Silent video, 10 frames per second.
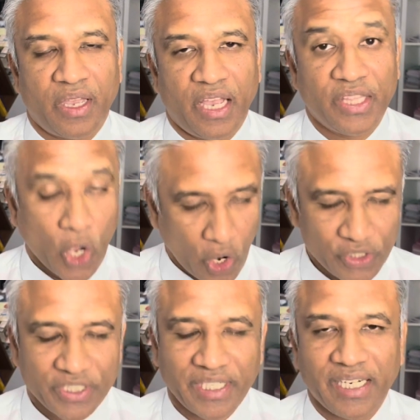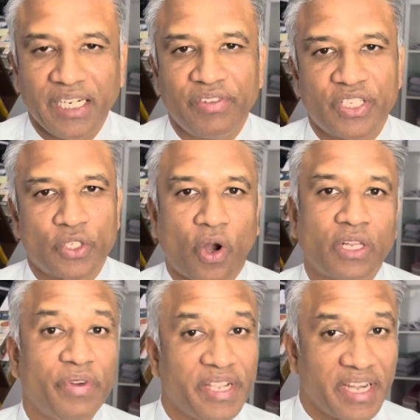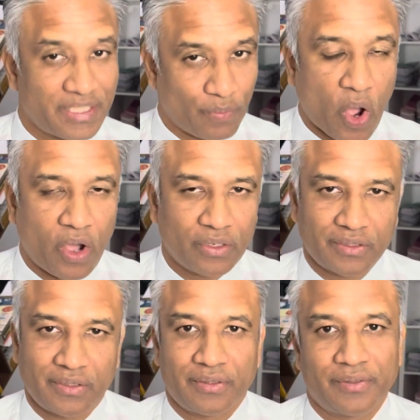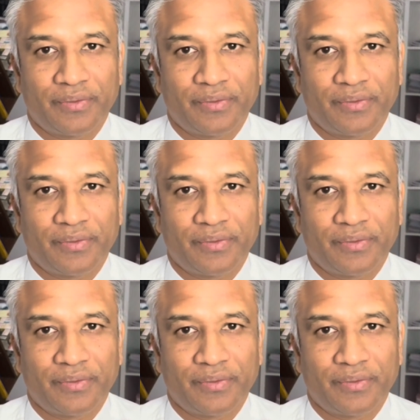in the hot seat, which is called the witness box,